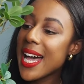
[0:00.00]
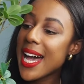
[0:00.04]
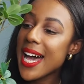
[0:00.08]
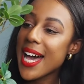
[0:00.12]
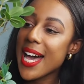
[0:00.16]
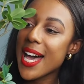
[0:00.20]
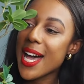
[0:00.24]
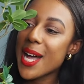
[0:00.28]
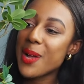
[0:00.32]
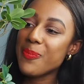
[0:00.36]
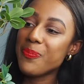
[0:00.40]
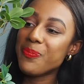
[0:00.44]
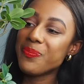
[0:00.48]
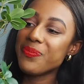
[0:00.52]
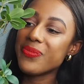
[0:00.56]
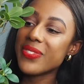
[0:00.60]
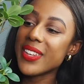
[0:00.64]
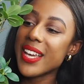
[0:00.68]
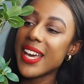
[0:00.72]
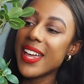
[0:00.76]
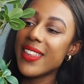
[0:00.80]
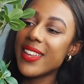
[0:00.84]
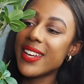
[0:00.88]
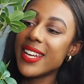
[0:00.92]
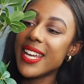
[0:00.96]
And
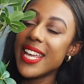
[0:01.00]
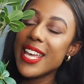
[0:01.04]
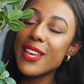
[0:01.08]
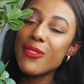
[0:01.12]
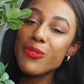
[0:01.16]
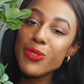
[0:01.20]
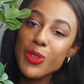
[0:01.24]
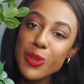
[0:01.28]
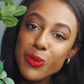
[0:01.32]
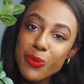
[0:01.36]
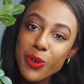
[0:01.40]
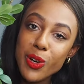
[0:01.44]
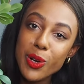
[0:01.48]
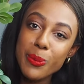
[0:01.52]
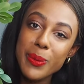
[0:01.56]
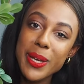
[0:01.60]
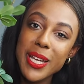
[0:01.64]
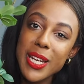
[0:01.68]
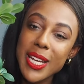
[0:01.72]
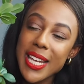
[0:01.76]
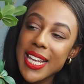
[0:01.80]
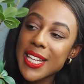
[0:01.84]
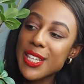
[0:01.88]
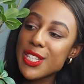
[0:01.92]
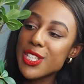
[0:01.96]
then if you follow me
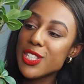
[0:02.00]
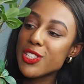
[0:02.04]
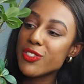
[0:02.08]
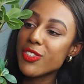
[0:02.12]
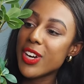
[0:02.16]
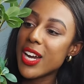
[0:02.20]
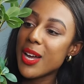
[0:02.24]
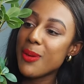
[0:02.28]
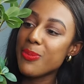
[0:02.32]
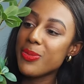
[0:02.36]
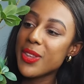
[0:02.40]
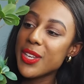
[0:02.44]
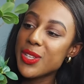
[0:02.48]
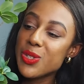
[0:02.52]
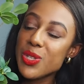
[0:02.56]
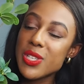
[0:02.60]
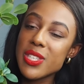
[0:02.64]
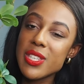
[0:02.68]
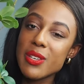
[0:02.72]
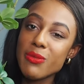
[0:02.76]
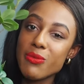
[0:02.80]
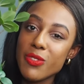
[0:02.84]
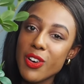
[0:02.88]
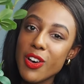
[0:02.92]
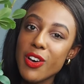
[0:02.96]
on Instagram, this is
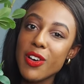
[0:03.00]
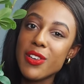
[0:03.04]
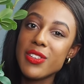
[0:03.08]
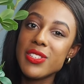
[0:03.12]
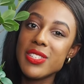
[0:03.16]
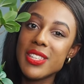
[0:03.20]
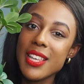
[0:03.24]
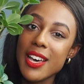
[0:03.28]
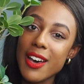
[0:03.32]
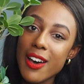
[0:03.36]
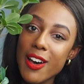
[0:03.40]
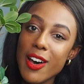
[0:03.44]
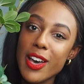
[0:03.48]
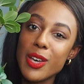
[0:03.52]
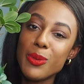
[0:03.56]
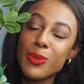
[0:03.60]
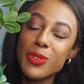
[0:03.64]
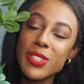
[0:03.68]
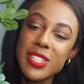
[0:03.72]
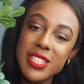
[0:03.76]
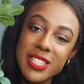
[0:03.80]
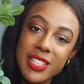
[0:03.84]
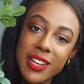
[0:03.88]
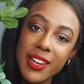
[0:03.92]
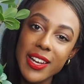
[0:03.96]
the vase that I was
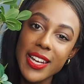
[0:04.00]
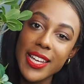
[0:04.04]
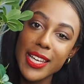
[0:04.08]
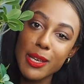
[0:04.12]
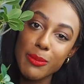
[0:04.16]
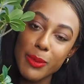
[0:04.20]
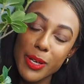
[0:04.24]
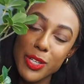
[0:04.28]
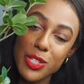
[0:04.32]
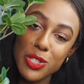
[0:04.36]
styling in my